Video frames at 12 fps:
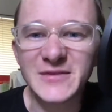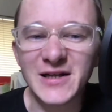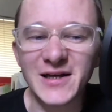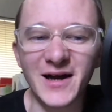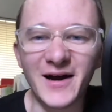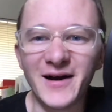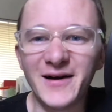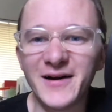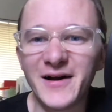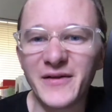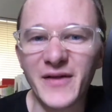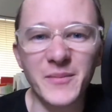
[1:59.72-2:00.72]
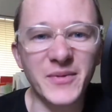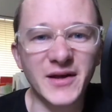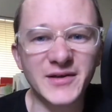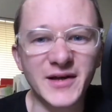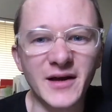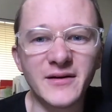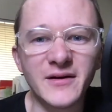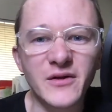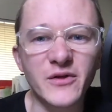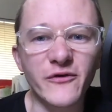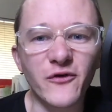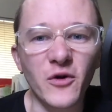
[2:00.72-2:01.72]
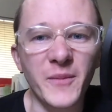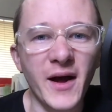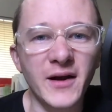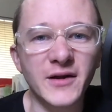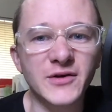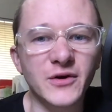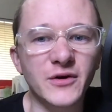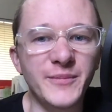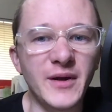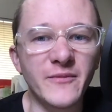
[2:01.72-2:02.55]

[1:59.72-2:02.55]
That being said, the format is going to be